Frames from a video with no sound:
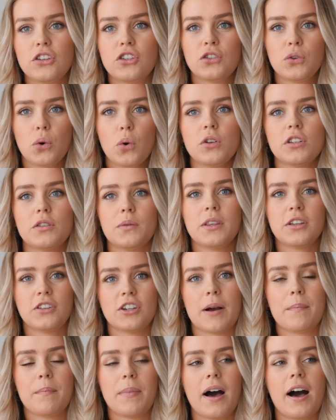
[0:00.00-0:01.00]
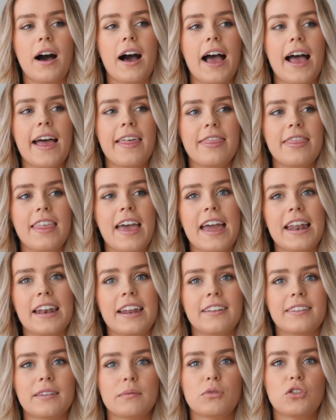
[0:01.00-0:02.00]
shorts with a jumper and
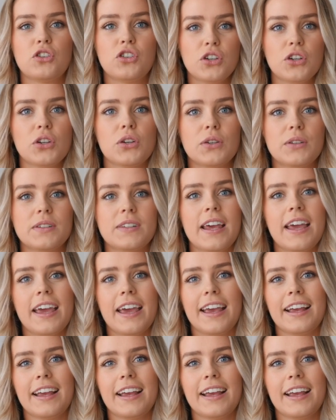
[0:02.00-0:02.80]
then some shoes,